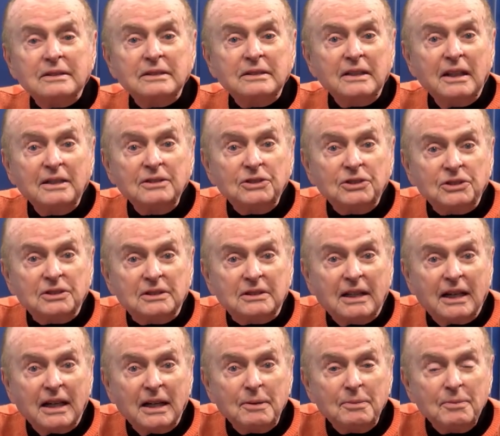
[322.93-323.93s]

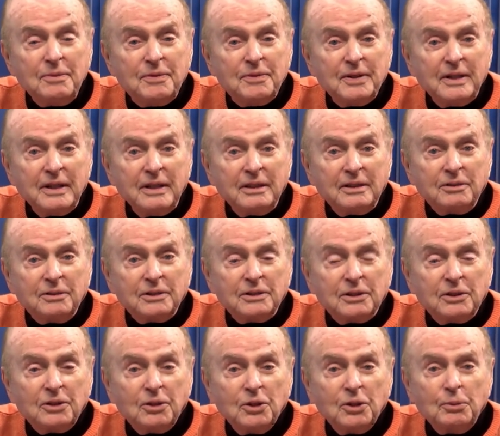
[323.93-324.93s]
Lunchtime theater at
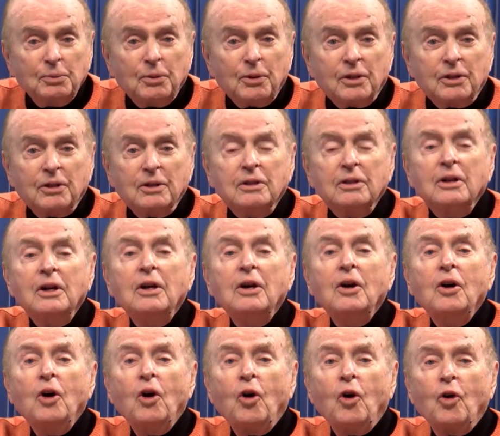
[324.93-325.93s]
the Herberger
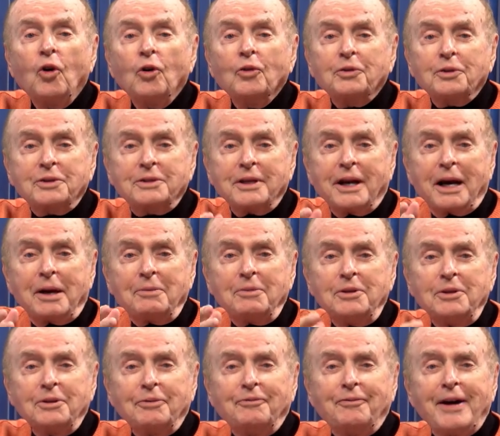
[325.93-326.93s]
all the time.
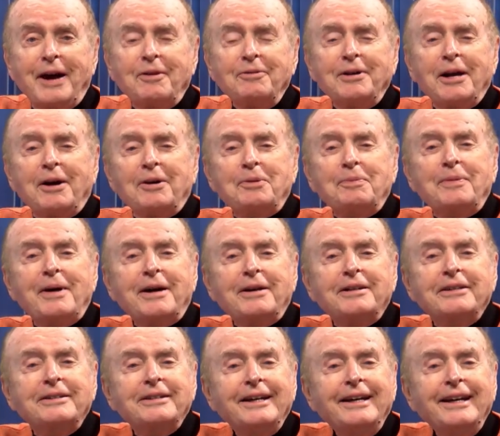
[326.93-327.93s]
And you found out
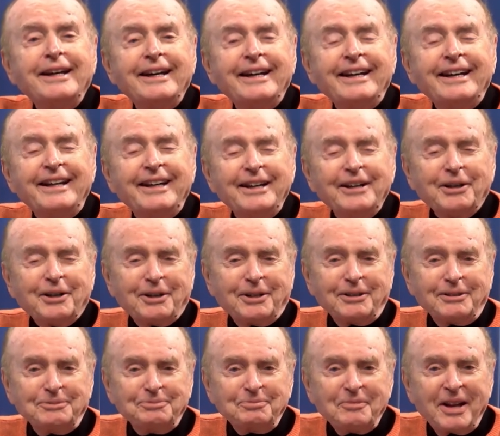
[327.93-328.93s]
about it
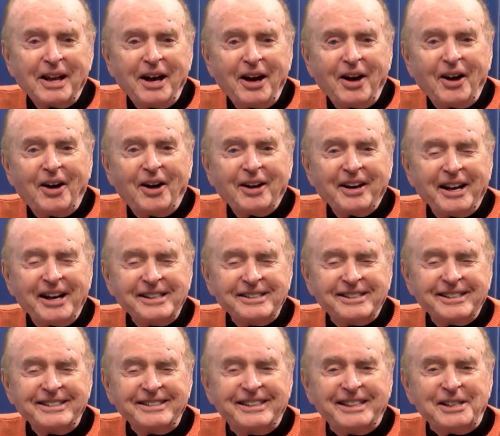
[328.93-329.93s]
here on
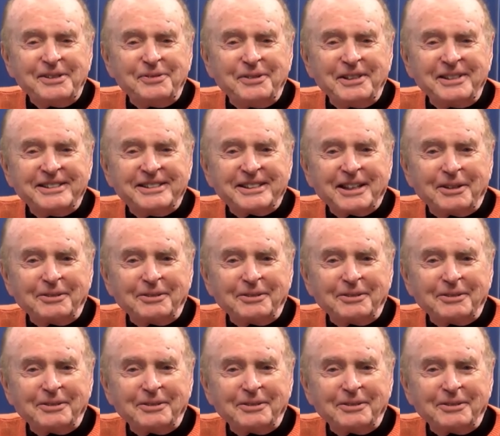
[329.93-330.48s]
AZTV